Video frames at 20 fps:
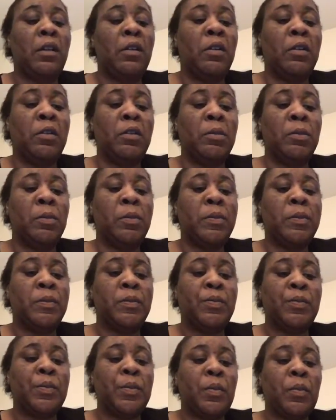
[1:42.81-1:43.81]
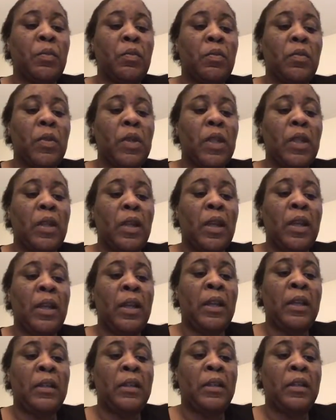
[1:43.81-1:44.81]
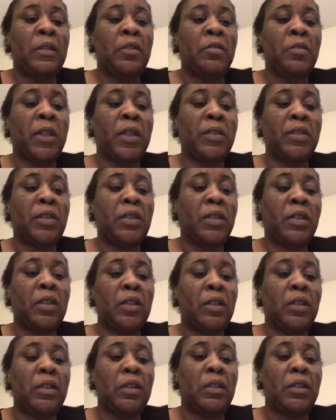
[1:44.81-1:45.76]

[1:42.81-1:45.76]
home and addressed